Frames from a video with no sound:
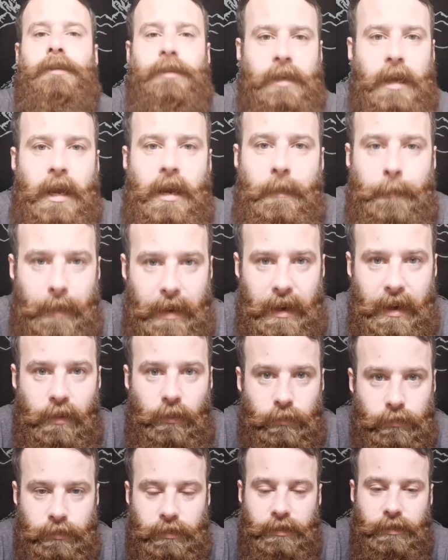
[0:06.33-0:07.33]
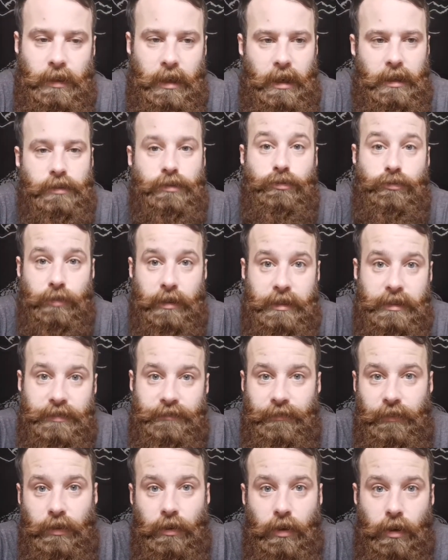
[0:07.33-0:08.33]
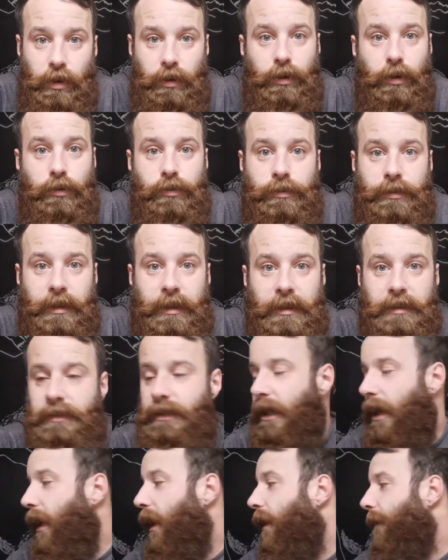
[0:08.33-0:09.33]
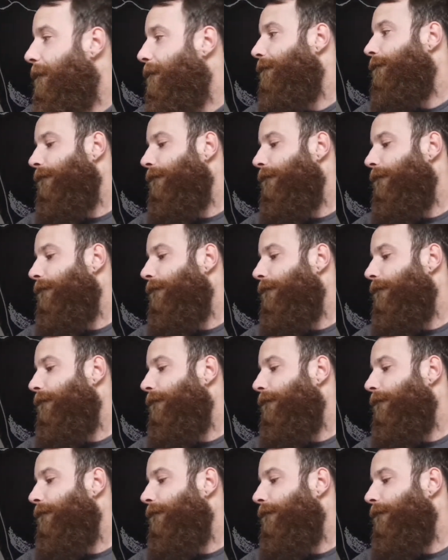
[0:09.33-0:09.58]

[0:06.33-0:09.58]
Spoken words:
today about strings for your acoustic guitar.